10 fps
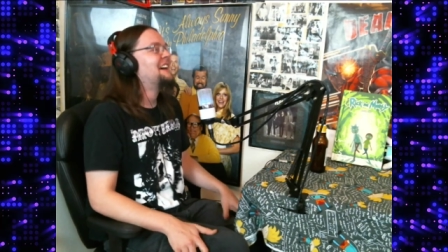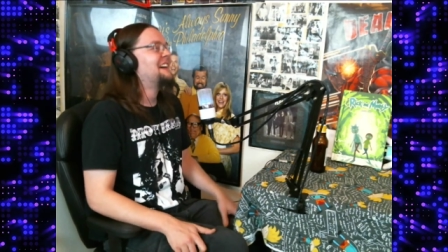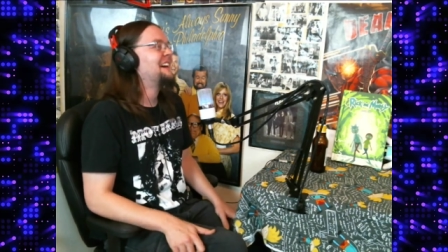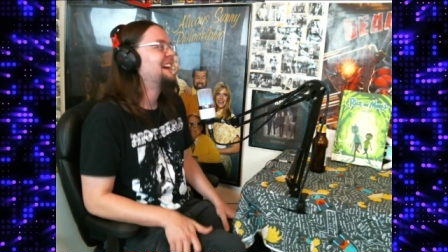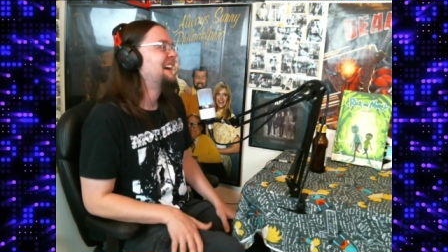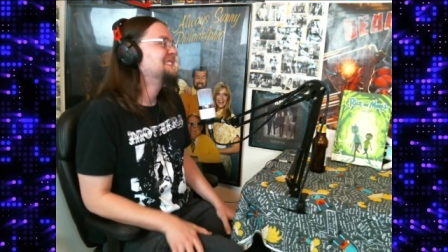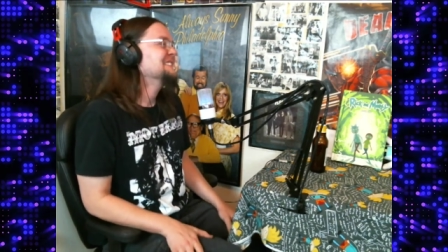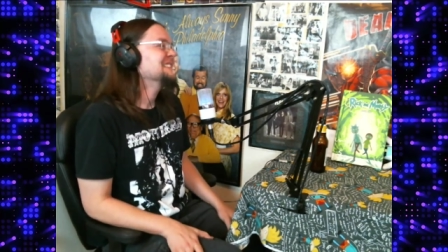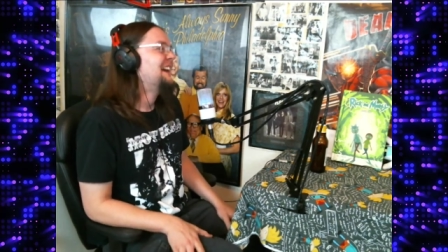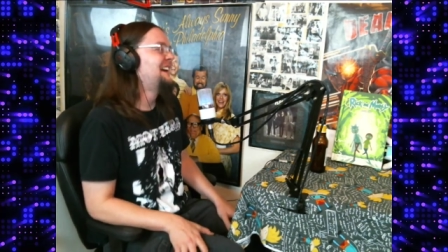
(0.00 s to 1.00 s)
All
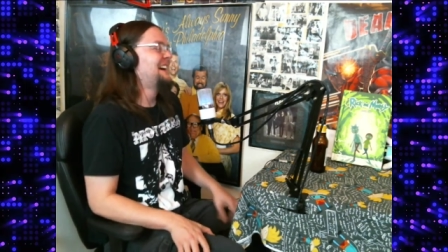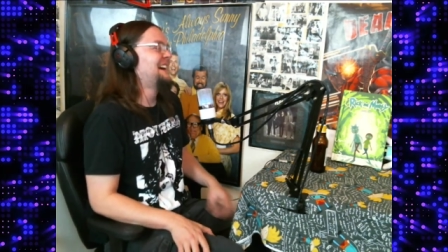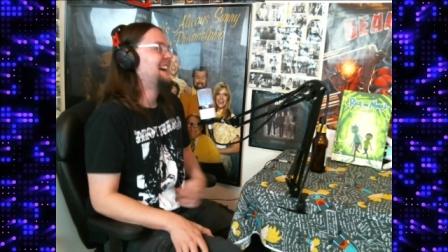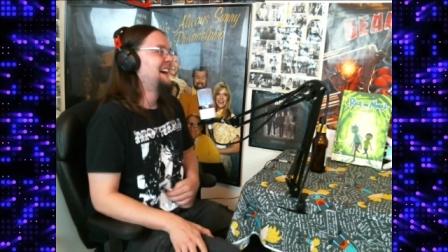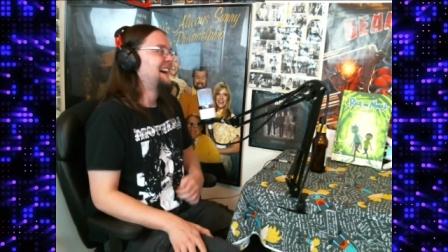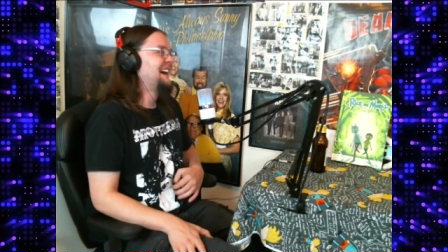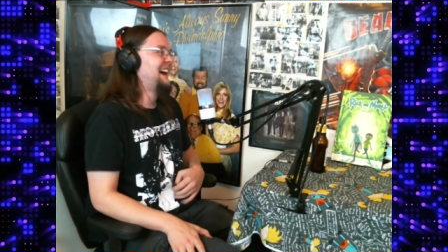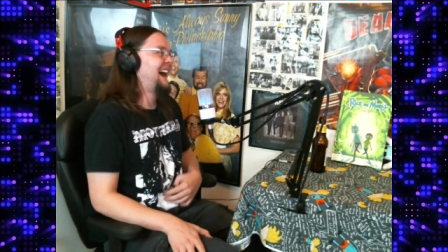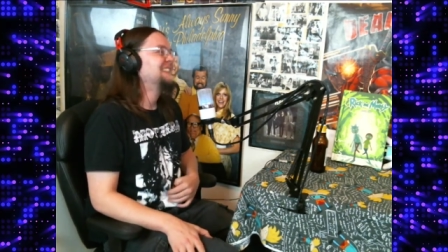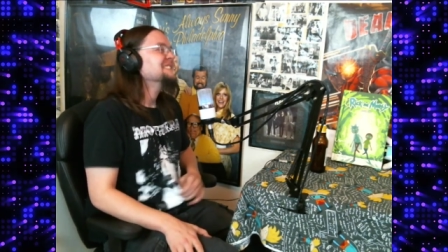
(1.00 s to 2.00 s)
right. From the beginning,
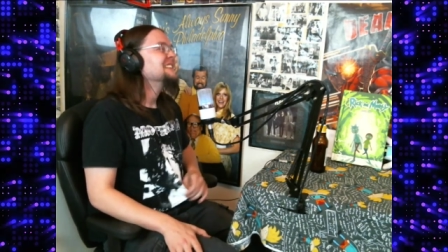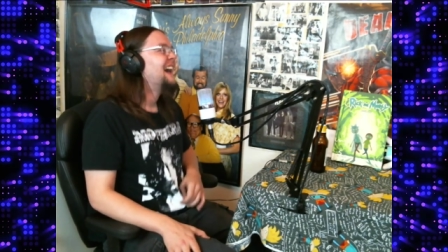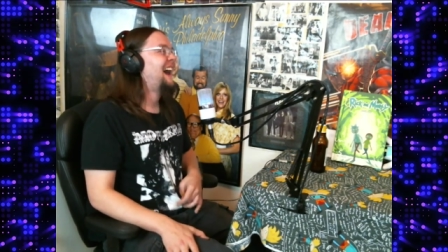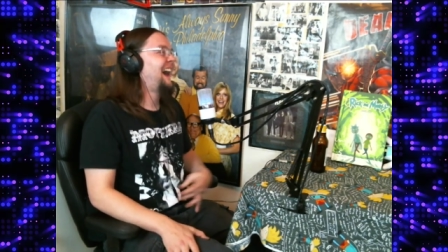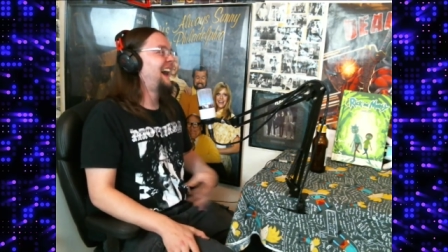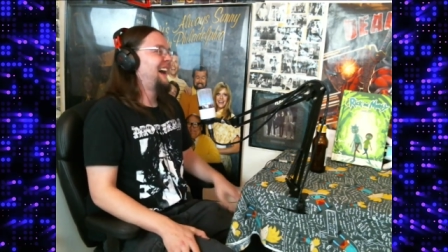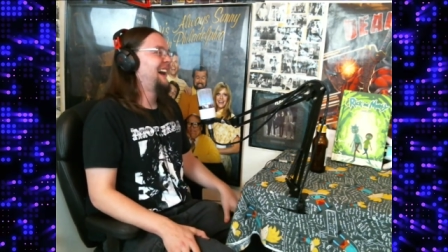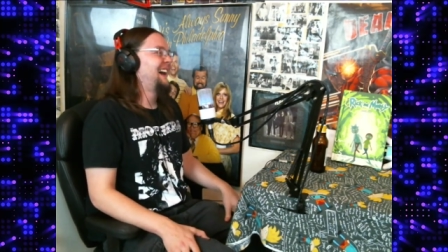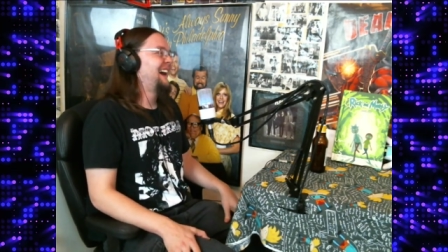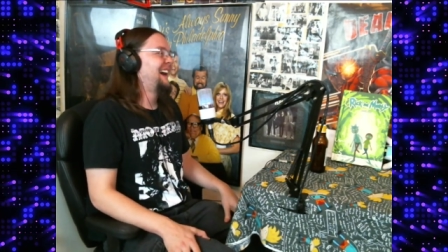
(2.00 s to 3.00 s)
I thought it was gonna get a
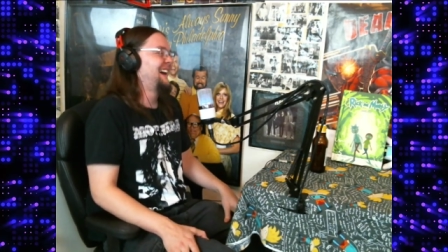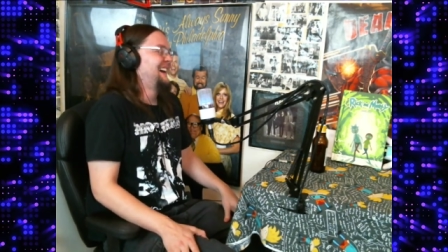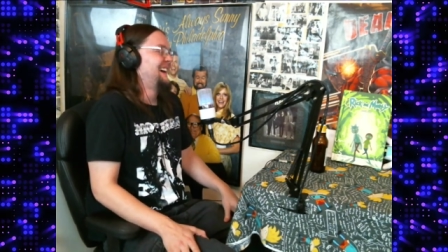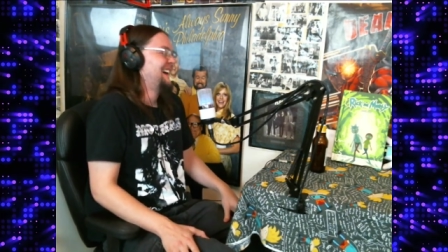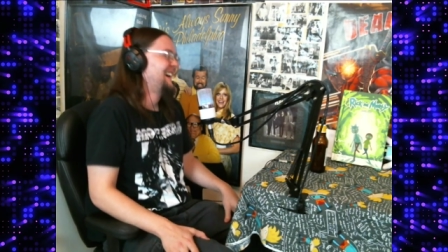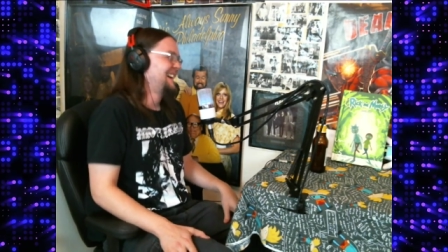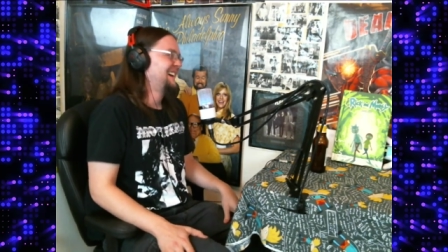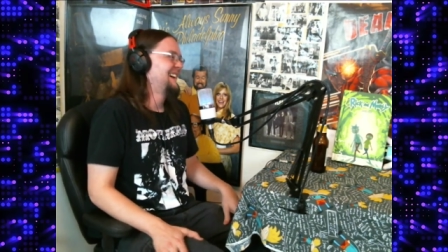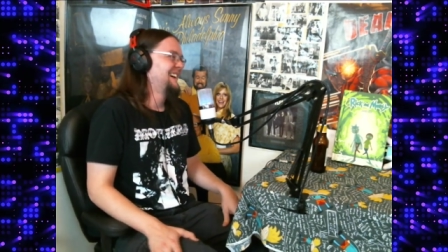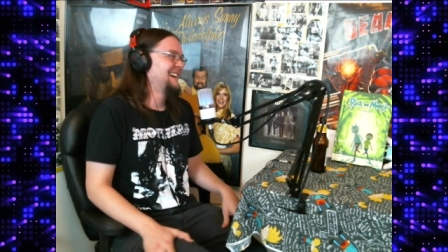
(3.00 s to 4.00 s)
lager.
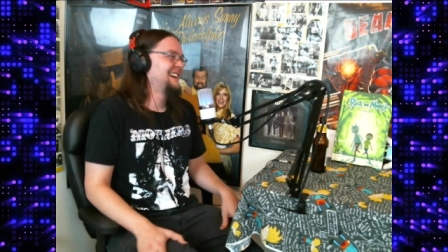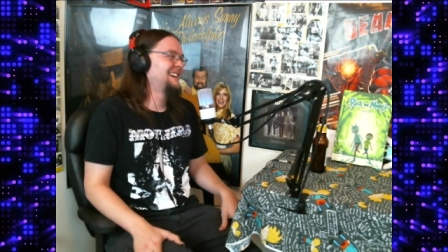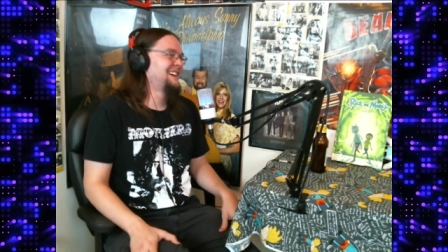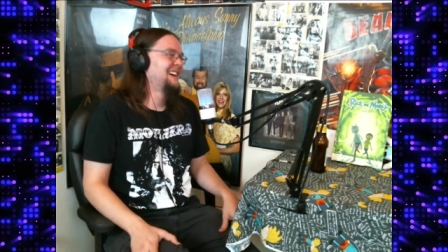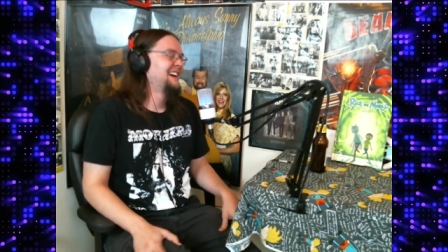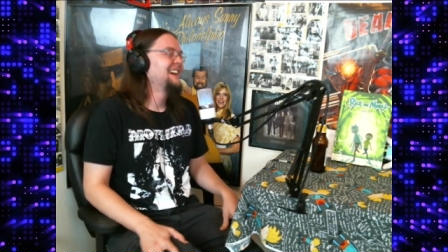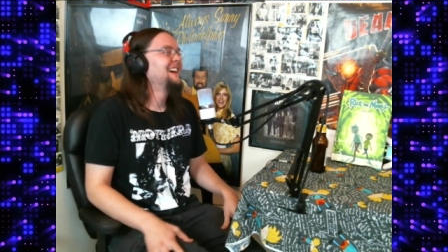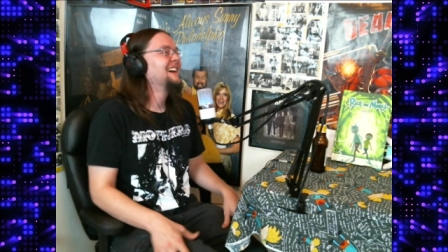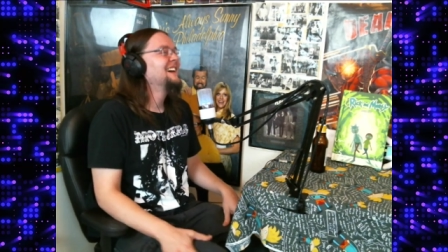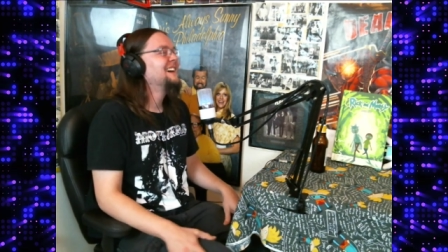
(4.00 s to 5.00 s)
I was
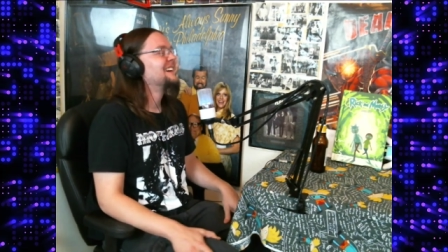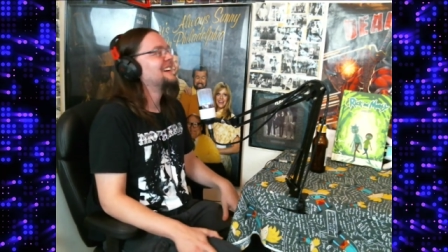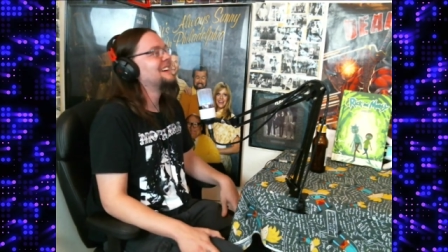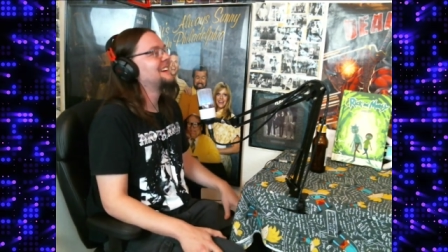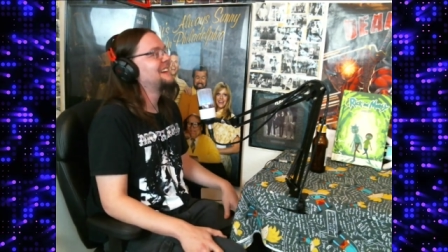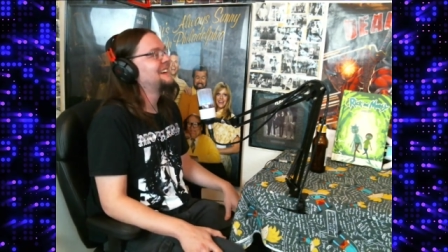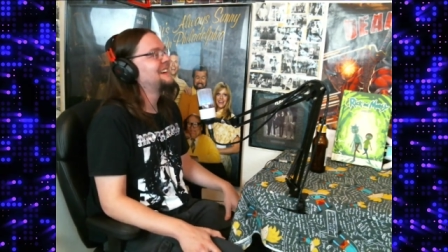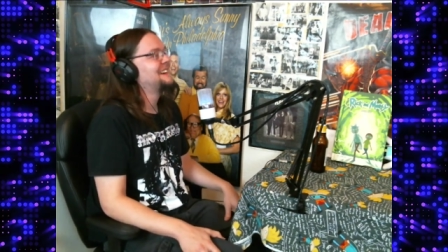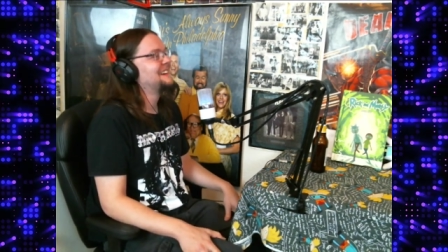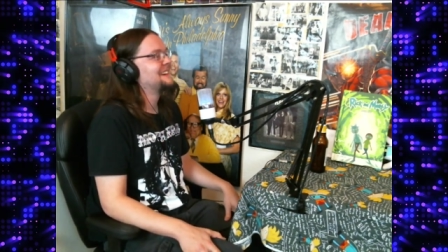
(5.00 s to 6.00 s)
blown away by this
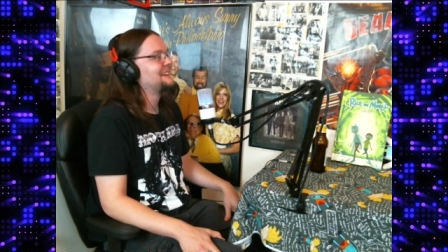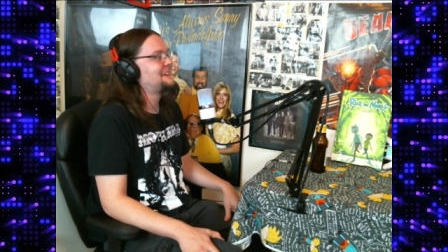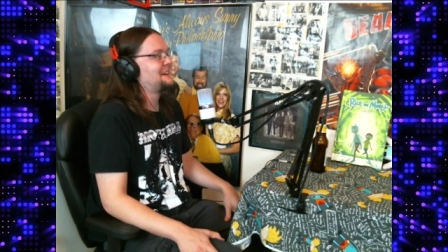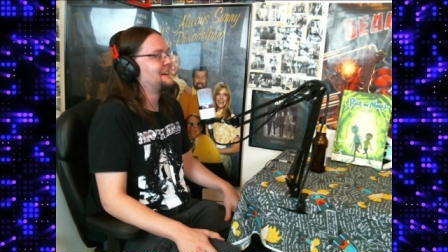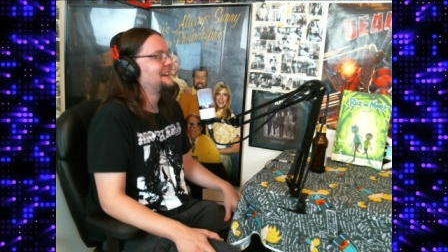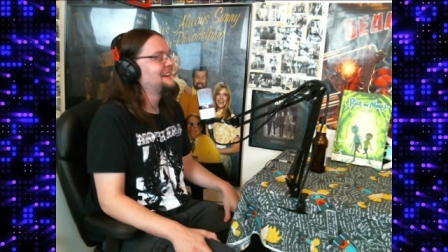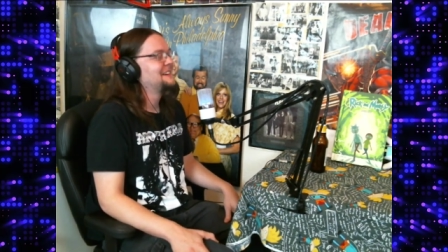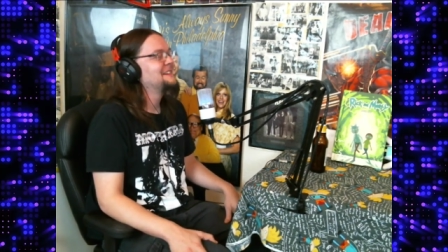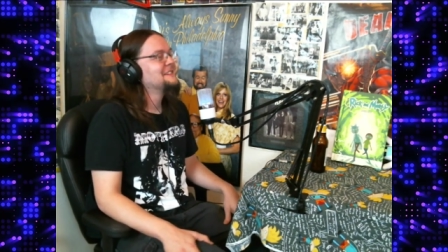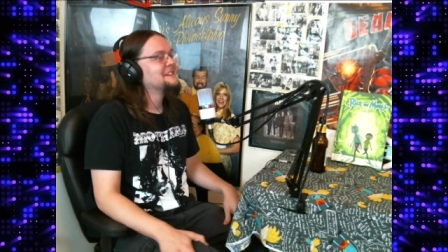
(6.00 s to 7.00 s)
mystery.
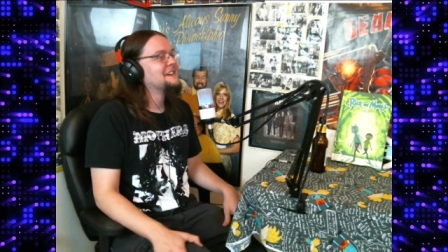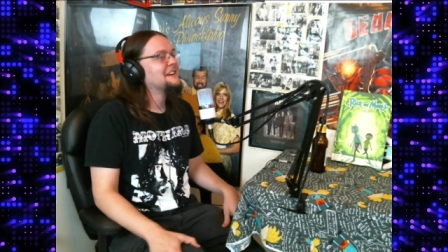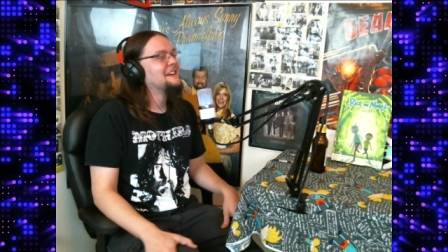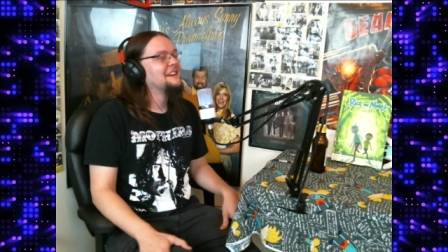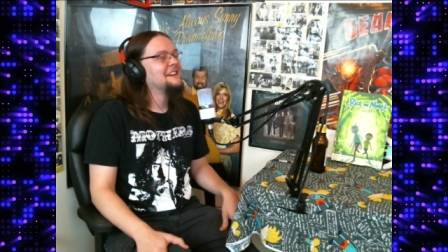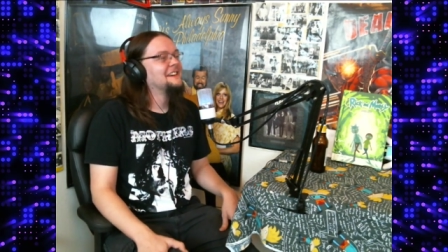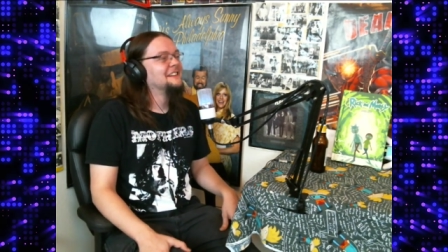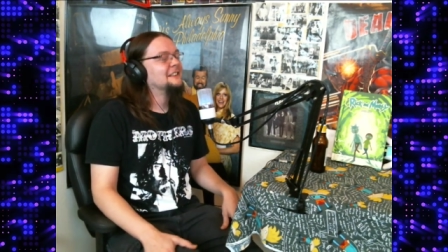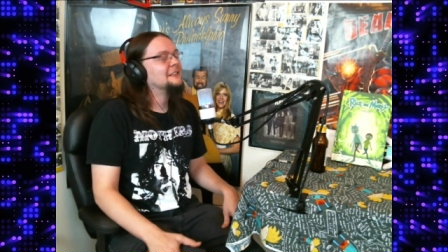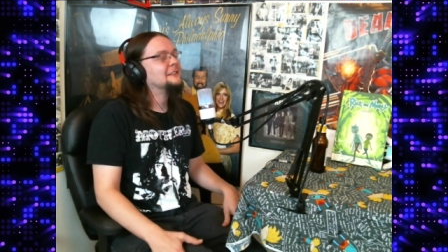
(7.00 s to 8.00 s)
Oh
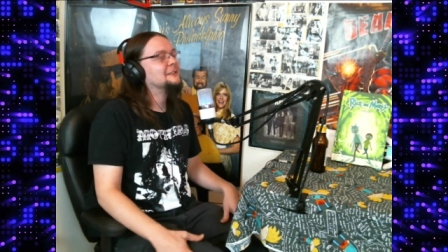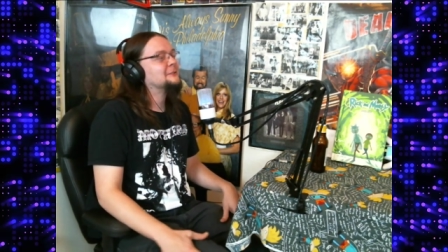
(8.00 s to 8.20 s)
man,